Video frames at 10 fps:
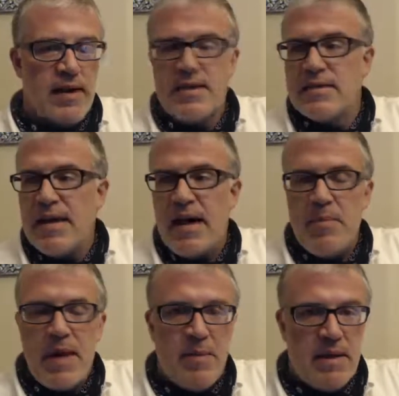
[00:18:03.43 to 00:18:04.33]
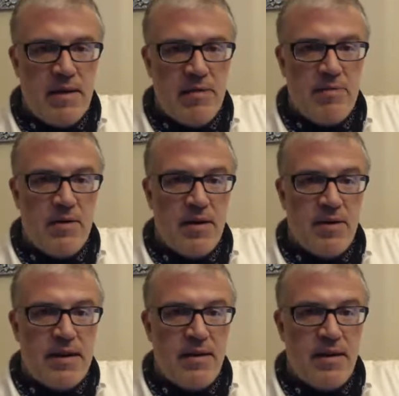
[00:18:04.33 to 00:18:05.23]
That does not make me feel
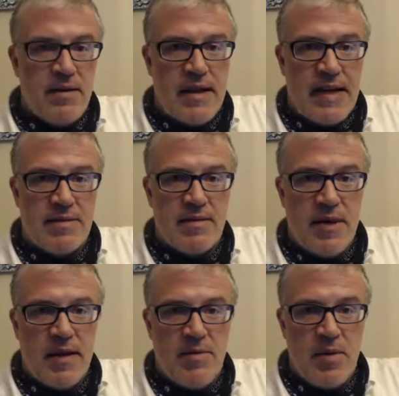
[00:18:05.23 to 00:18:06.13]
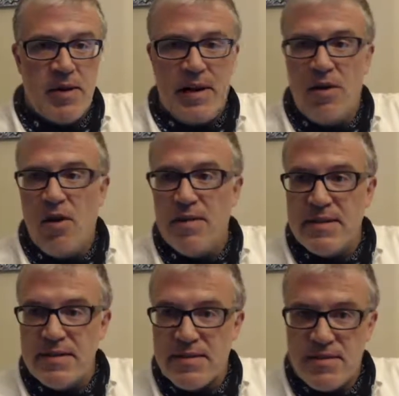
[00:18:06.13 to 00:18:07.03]
connected to my community, all
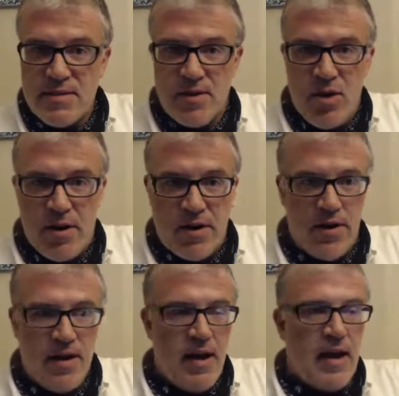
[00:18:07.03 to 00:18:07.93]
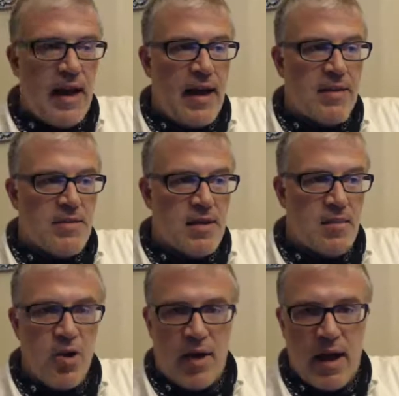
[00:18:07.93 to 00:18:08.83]
this slaughter and
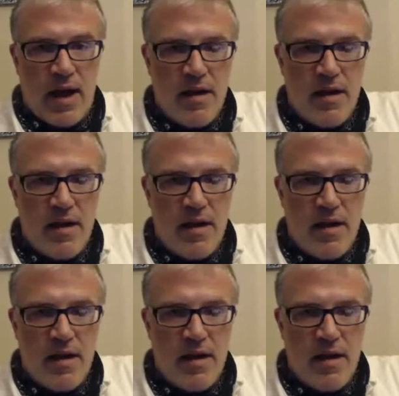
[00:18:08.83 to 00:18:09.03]
some cooking.